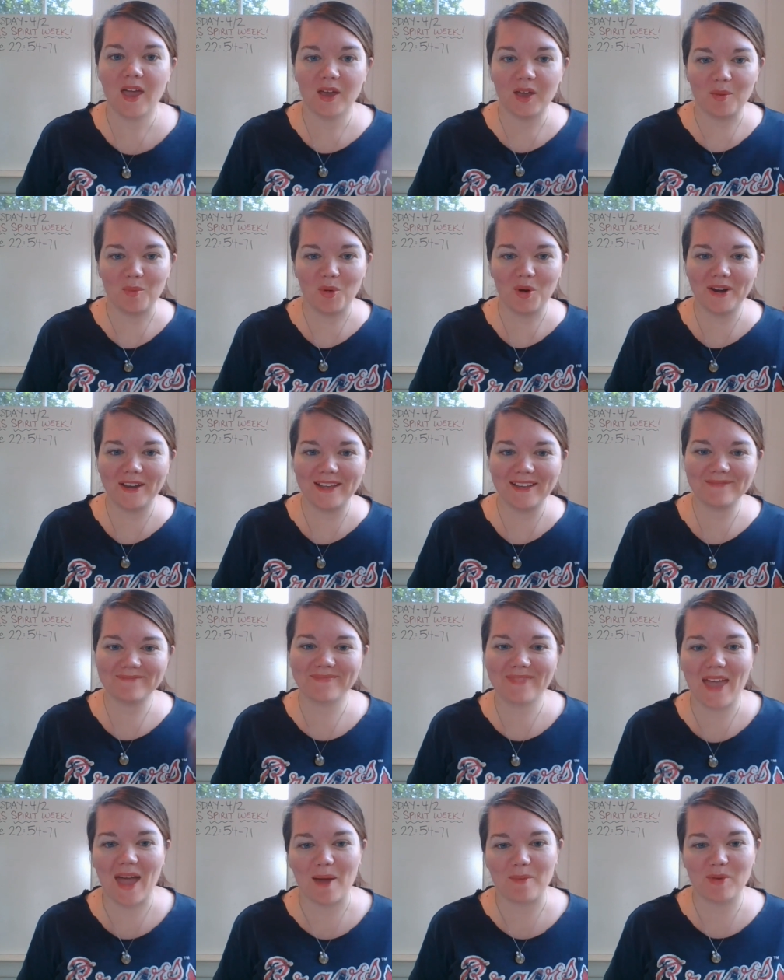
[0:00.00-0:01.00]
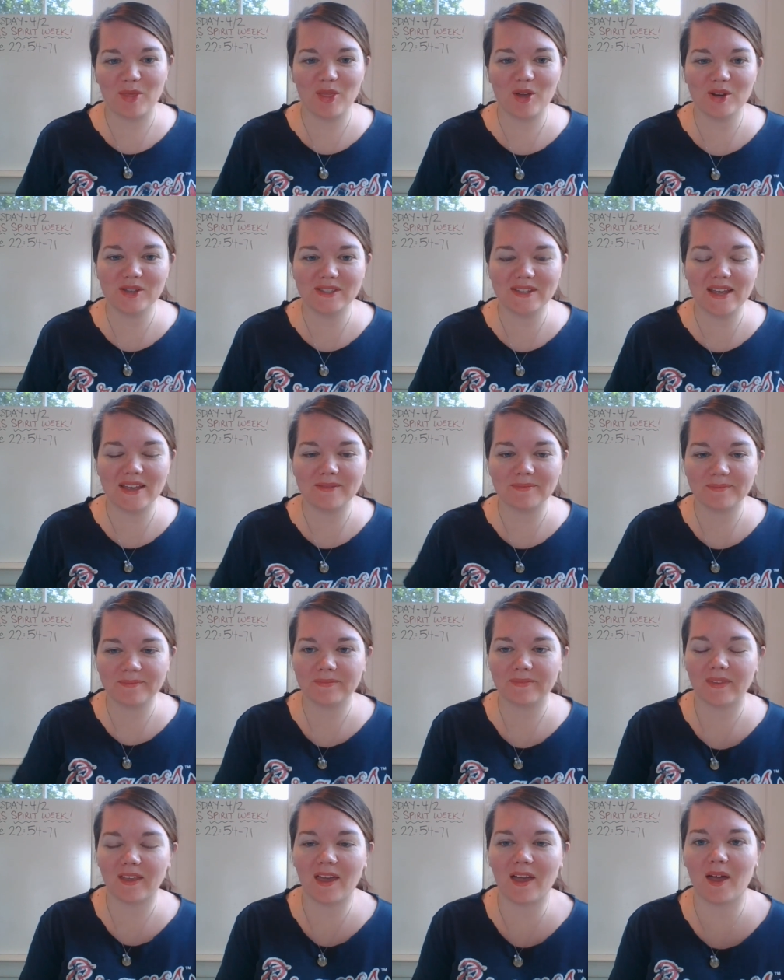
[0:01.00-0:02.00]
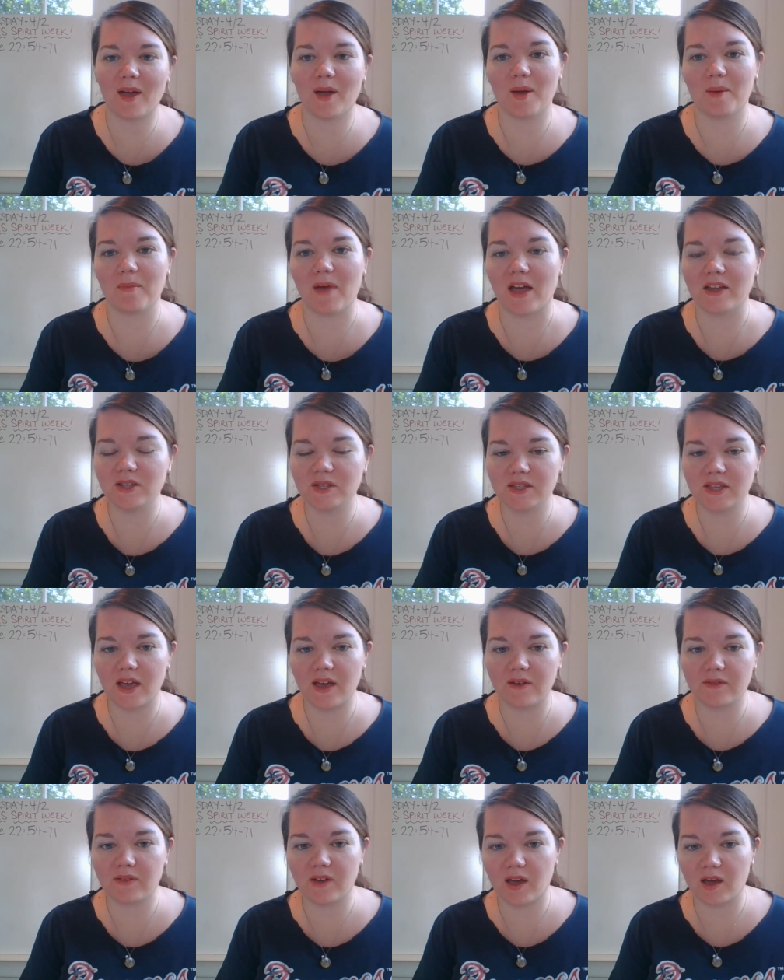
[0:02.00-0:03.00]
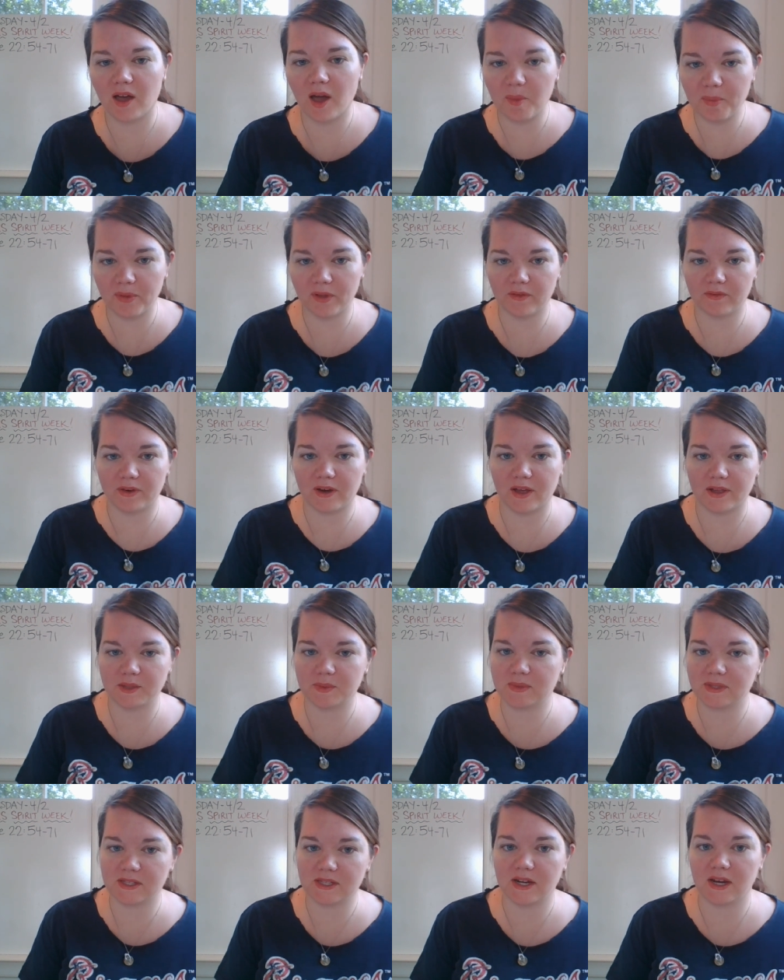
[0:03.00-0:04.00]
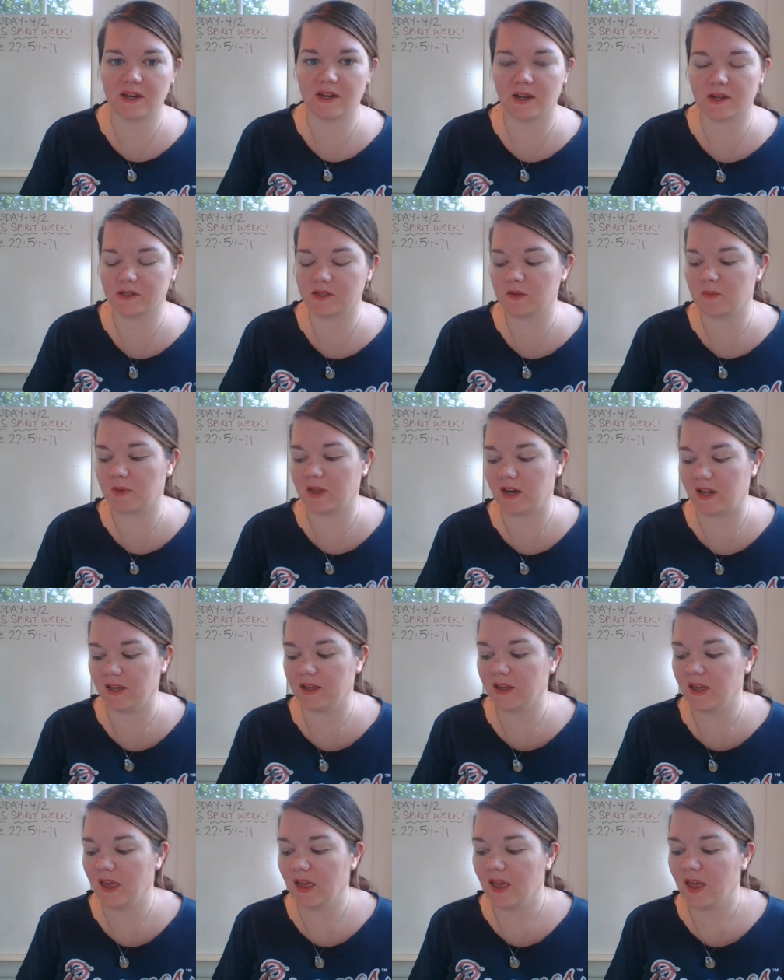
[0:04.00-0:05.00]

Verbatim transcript: Good morning. Happy Thursday. Um, I just have a couple of announcements today, not too many.